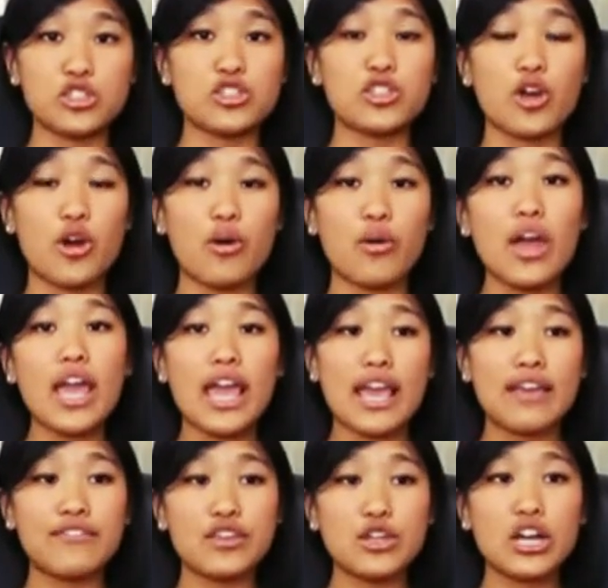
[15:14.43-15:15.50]
So
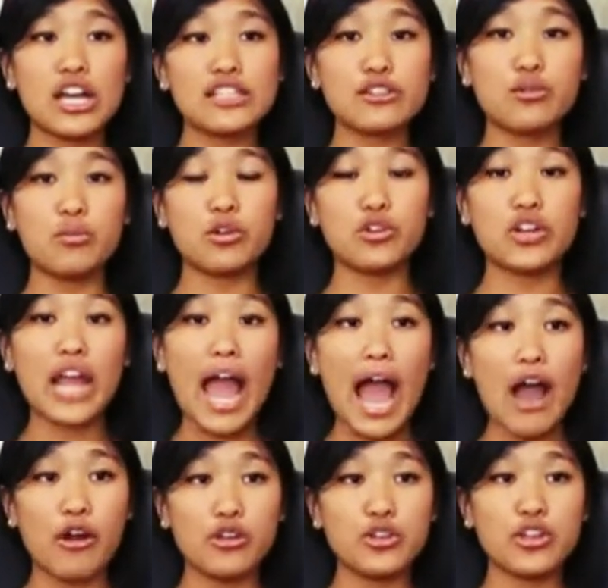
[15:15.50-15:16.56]
if you guys are wondering
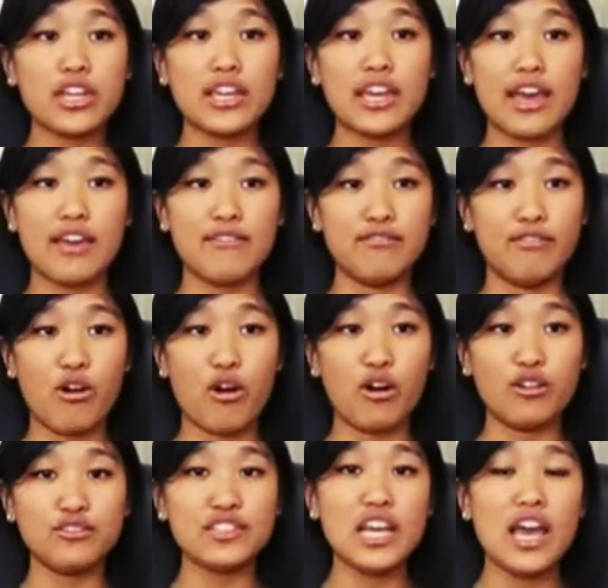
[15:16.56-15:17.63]
how you can get
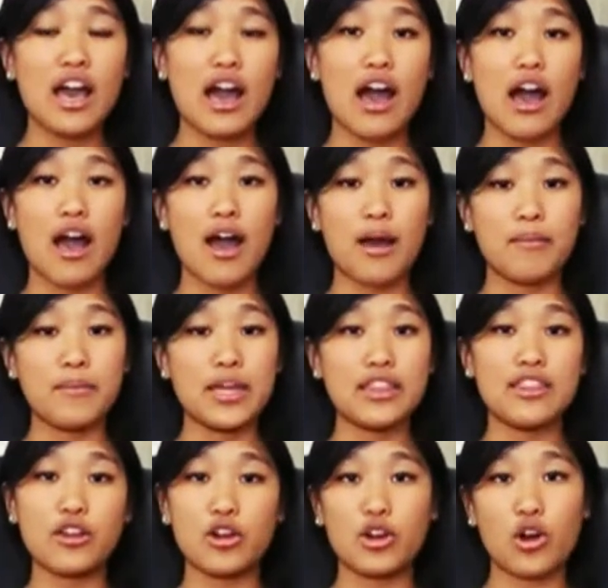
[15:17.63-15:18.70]
involved,
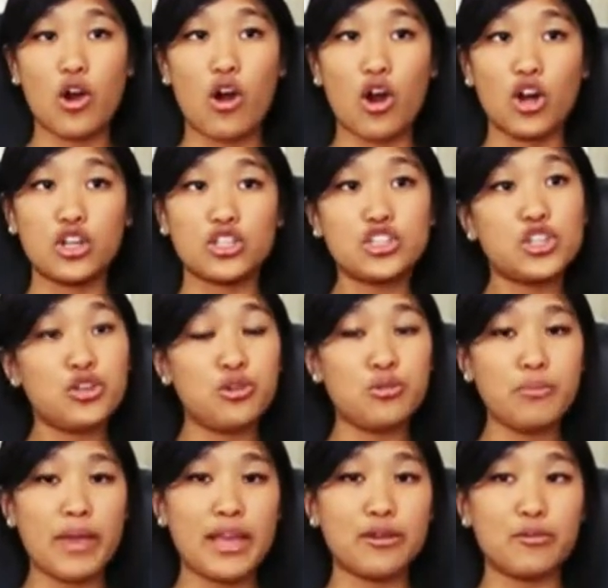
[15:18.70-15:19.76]
there are two
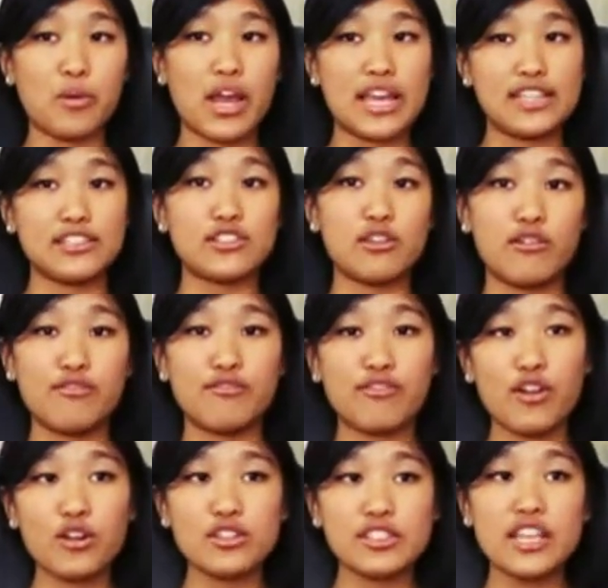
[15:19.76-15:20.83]
main ways. So
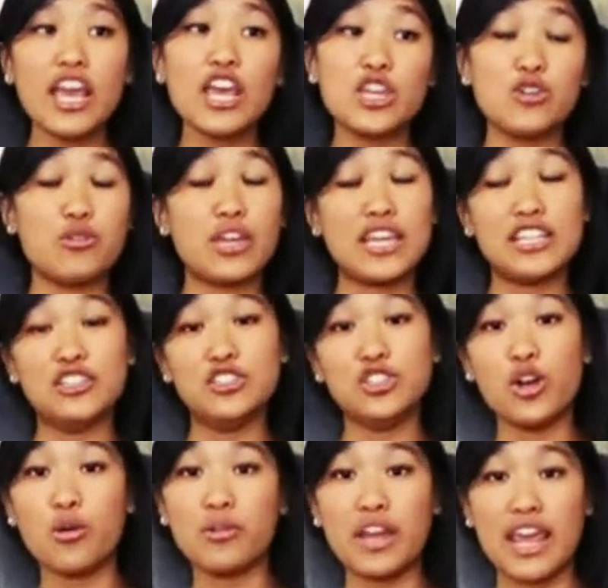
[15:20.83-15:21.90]
first, you can
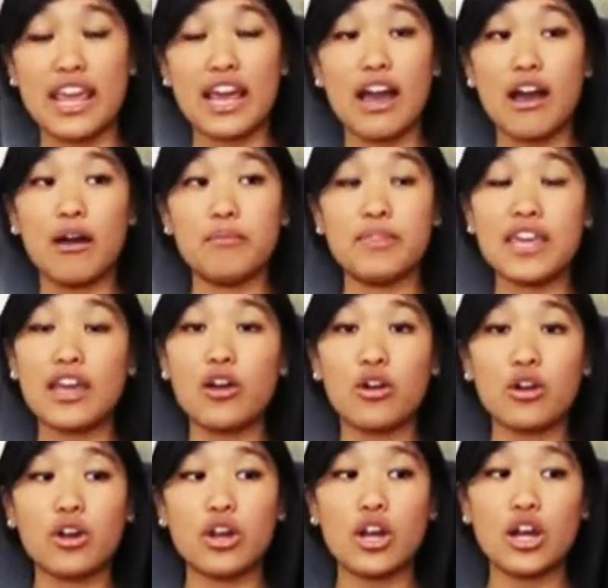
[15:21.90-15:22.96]
donate. They
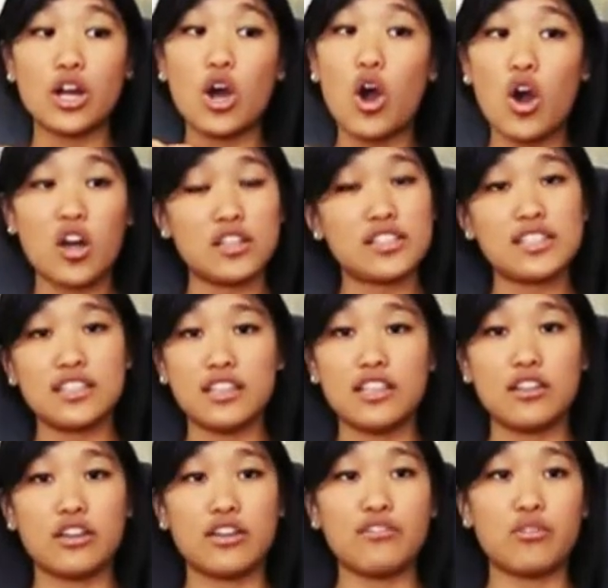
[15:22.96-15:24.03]
are constantly
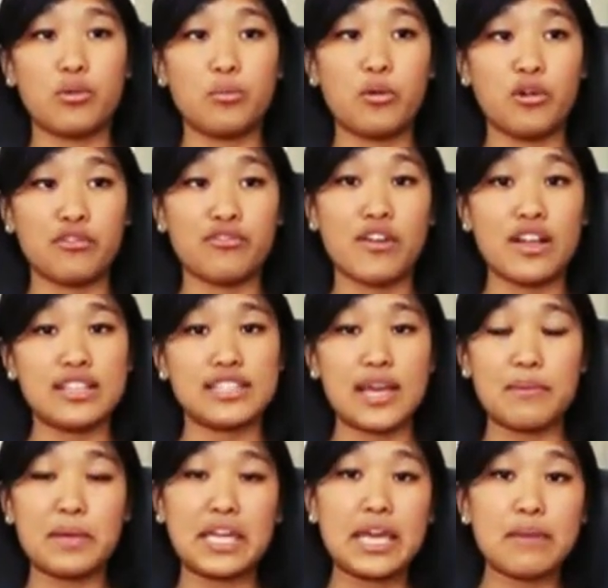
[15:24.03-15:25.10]
looking for more funds.
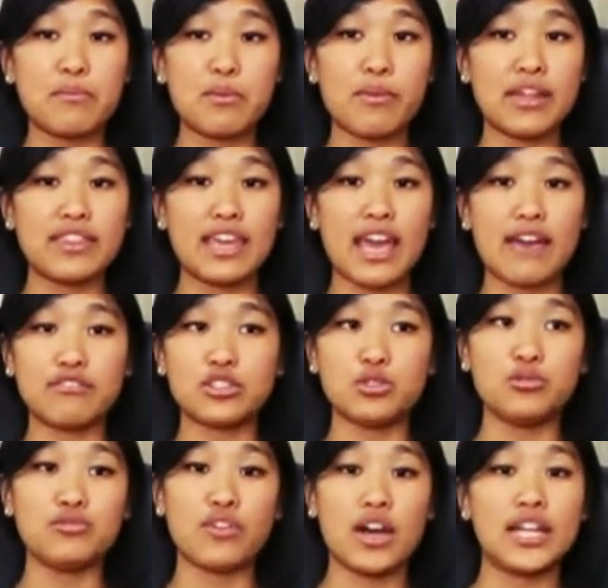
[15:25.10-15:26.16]
I mean, keep in mind they have to
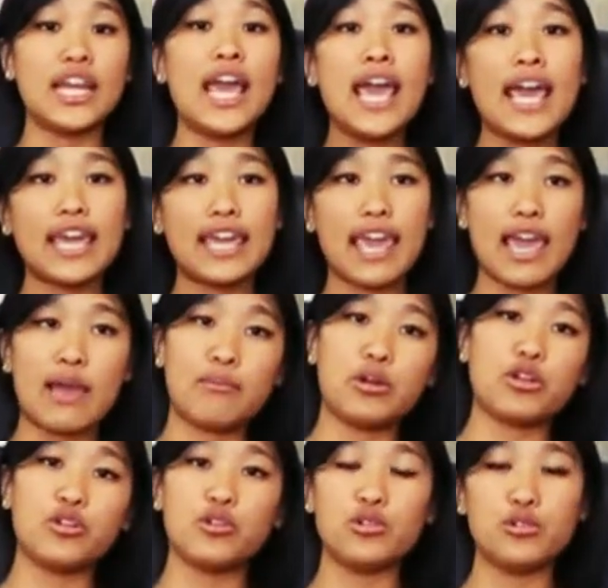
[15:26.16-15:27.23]
fund camera
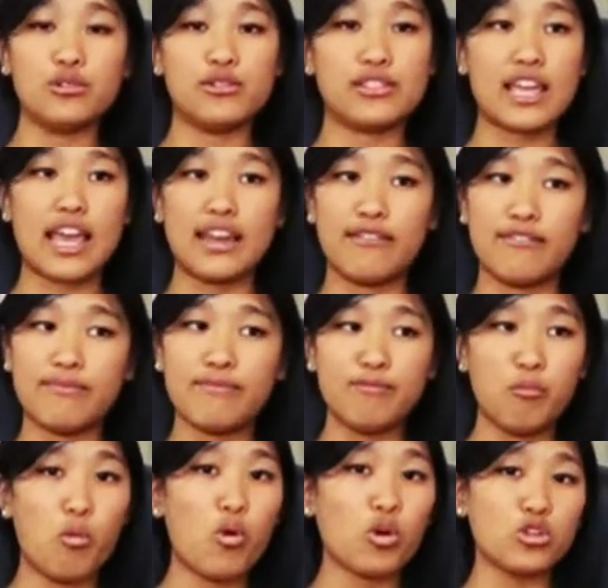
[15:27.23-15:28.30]
crews and
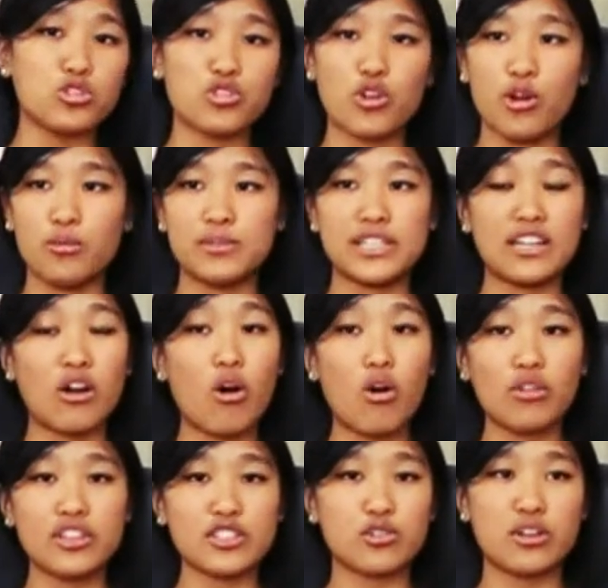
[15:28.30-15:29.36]
wardrobes and
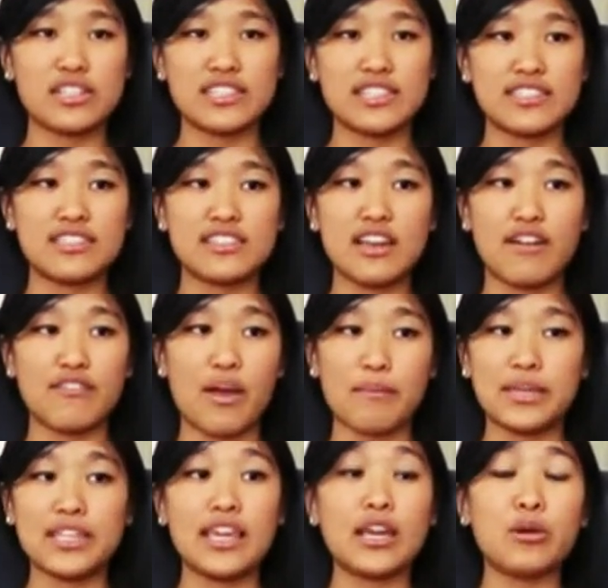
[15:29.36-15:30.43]
all this crazy stuff. I
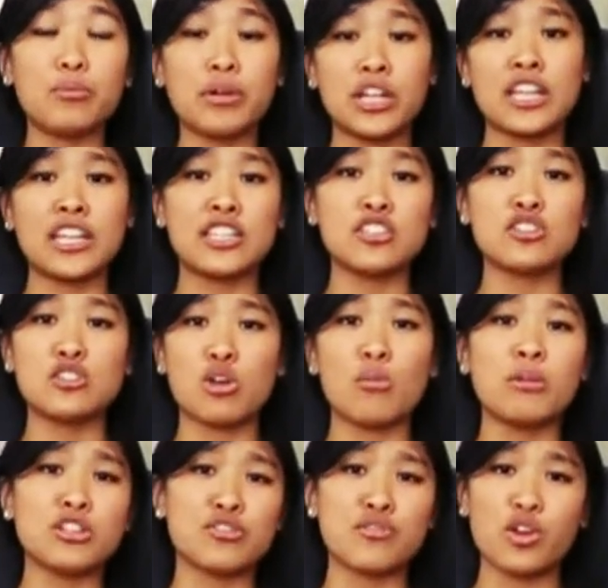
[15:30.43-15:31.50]
mean, they are putting in so
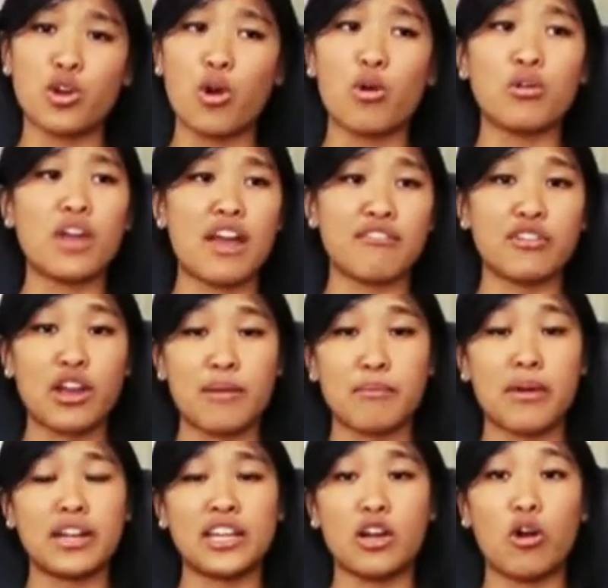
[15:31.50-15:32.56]
much of their own effort and
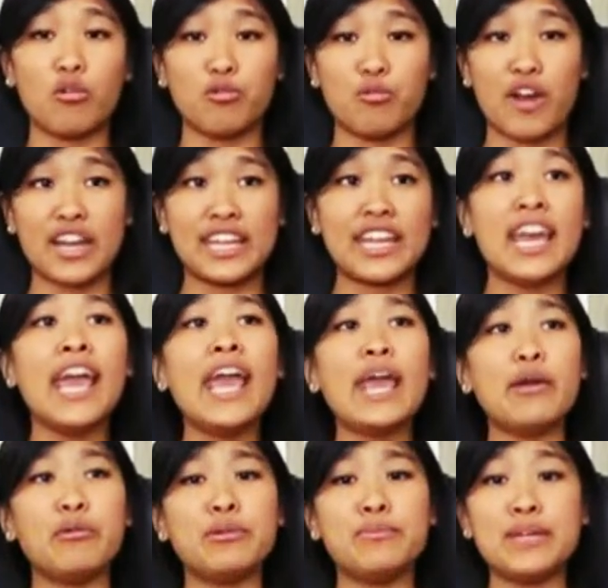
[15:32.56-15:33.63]
money already.
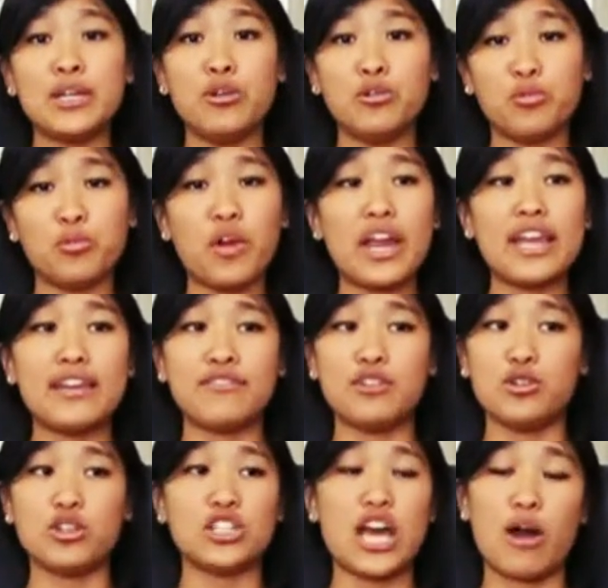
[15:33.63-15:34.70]
It would be great if
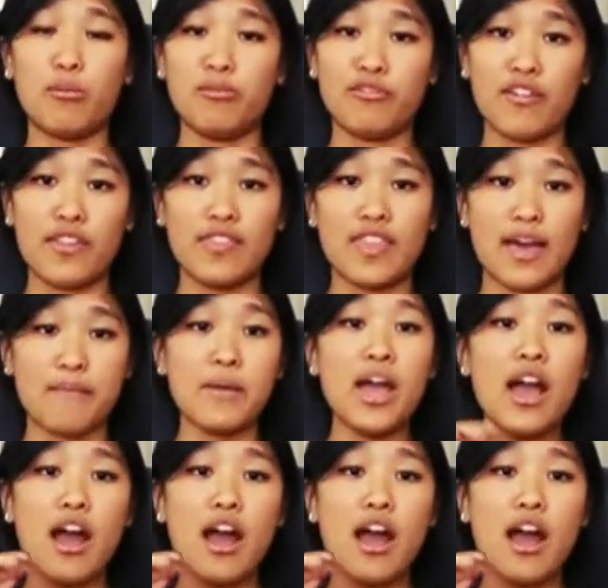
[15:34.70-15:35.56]
you could help fund them.